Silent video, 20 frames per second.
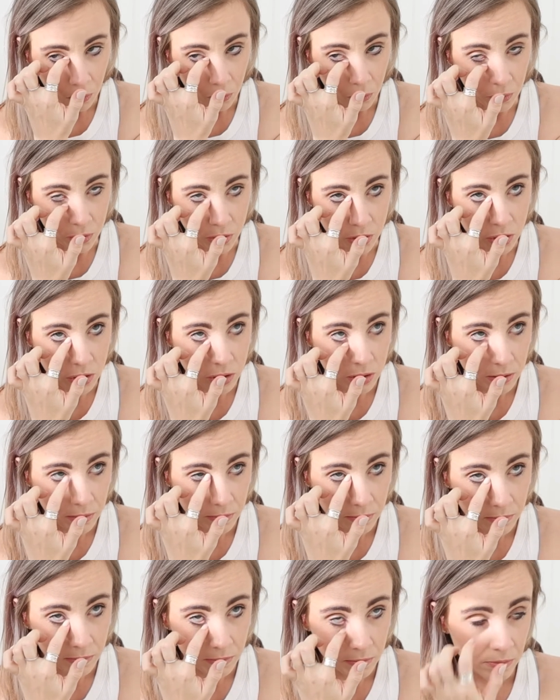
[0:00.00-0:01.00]
which
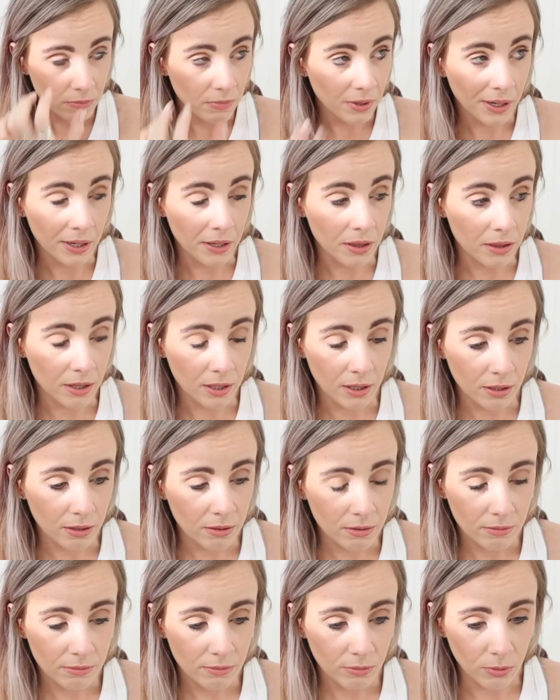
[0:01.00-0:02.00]
I think
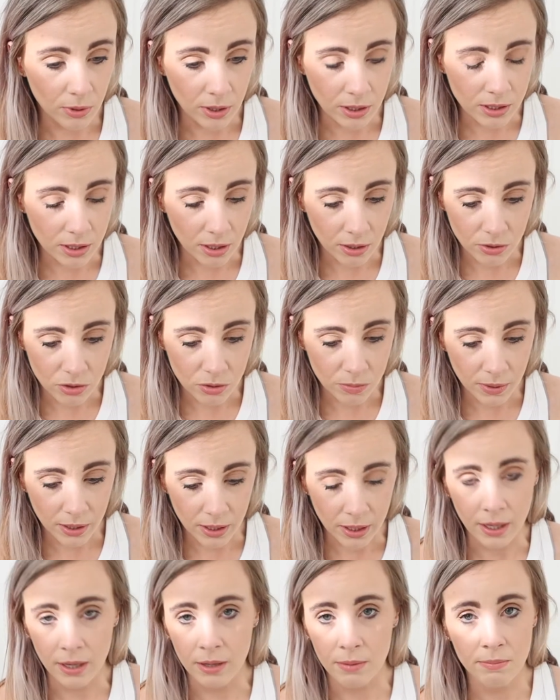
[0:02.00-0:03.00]
worked out to be
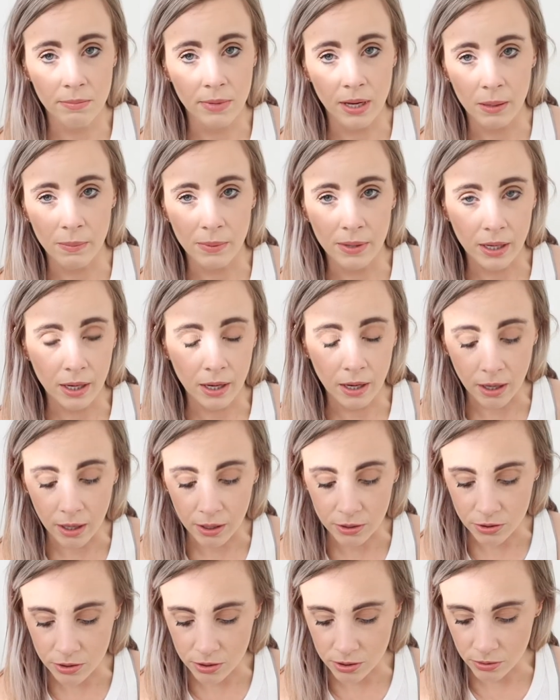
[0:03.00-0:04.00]
like maybe like
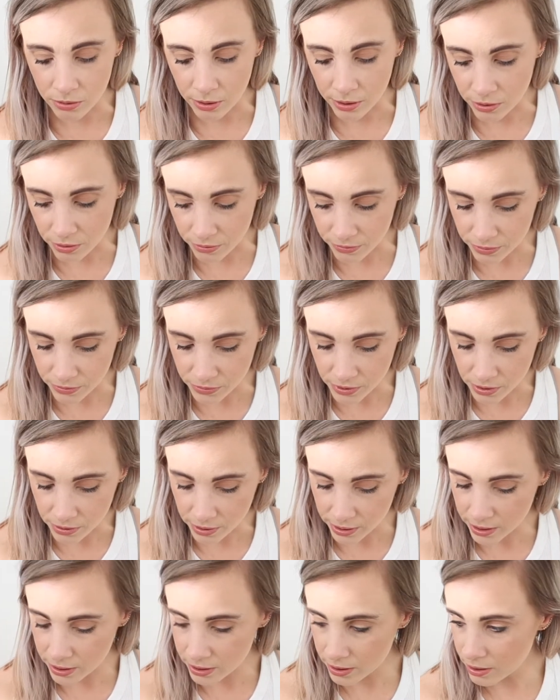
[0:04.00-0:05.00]
100 or 150
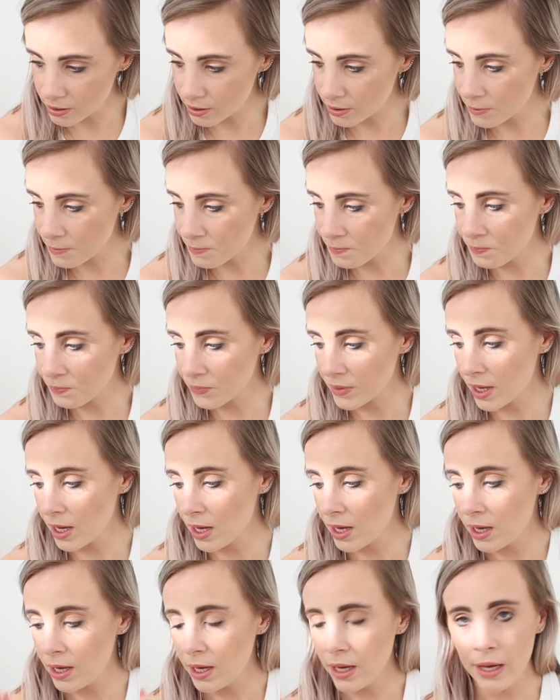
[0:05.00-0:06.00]
rand.
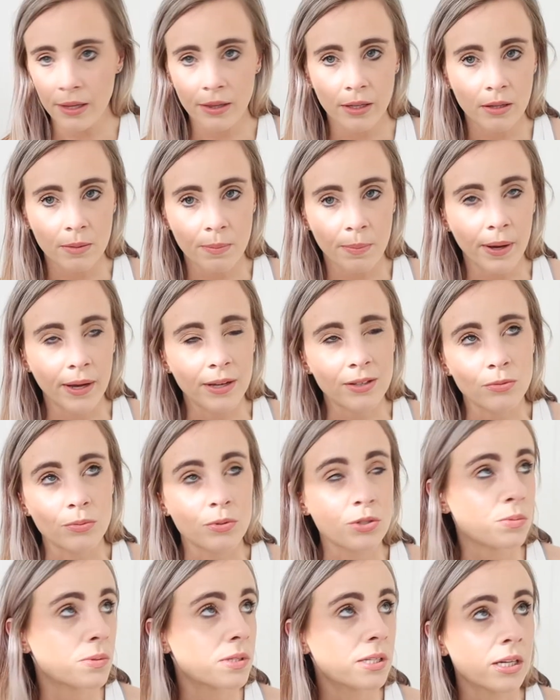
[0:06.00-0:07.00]
And then the paint,
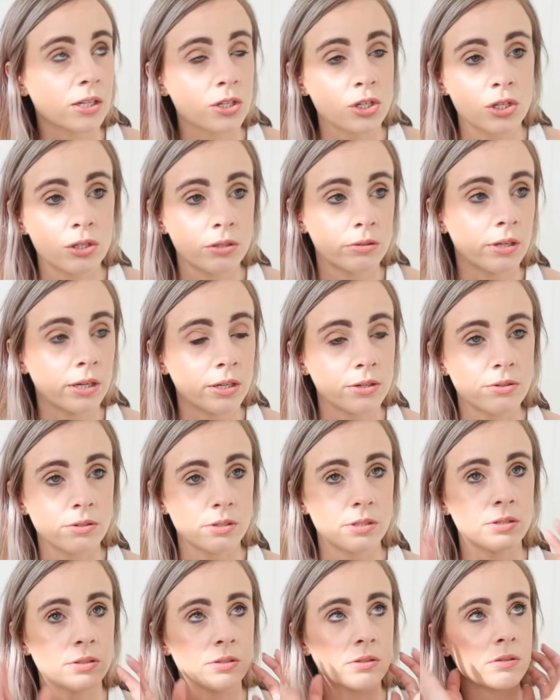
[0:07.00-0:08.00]
which was like
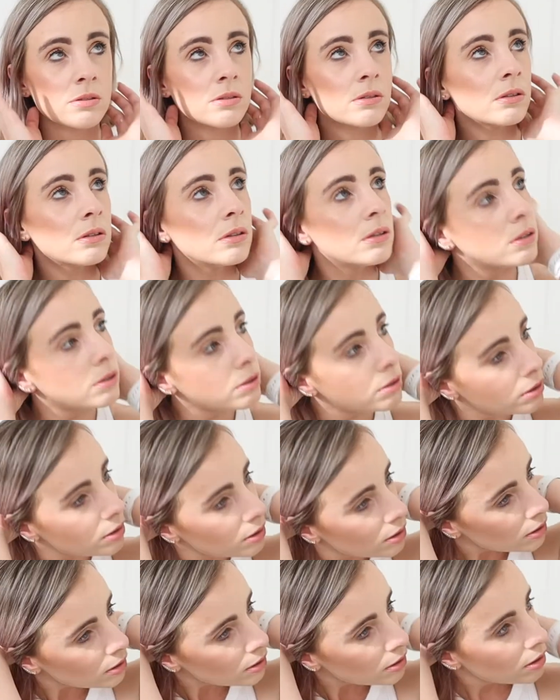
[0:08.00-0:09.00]
200,
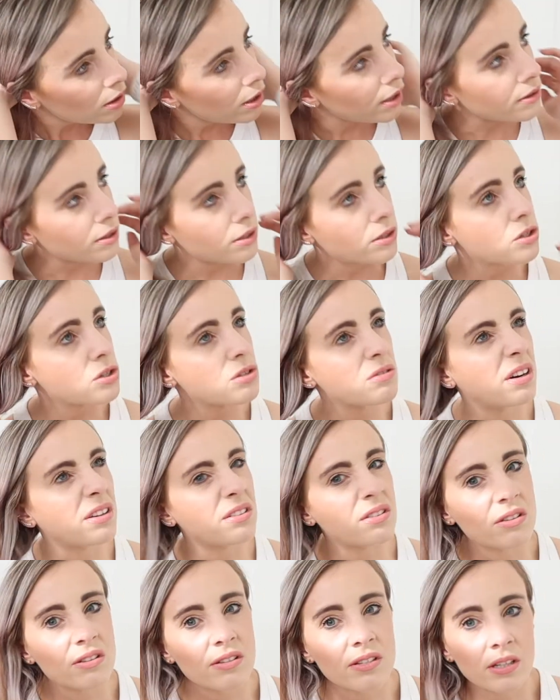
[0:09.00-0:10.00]
I think
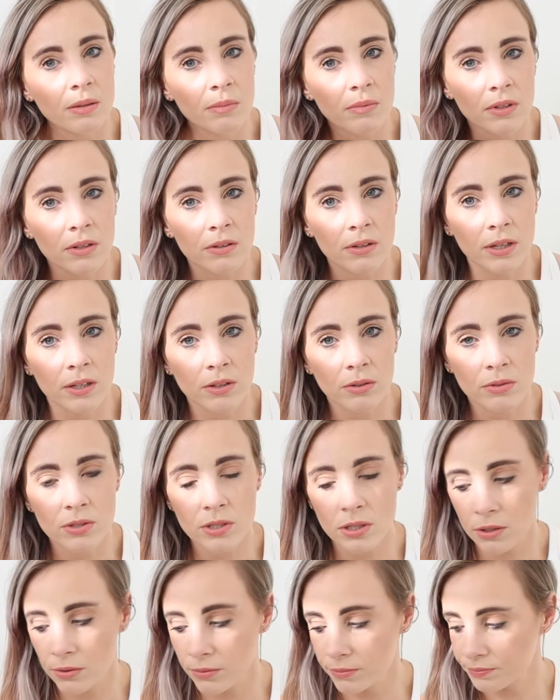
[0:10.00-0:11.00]
200 and something rand or so.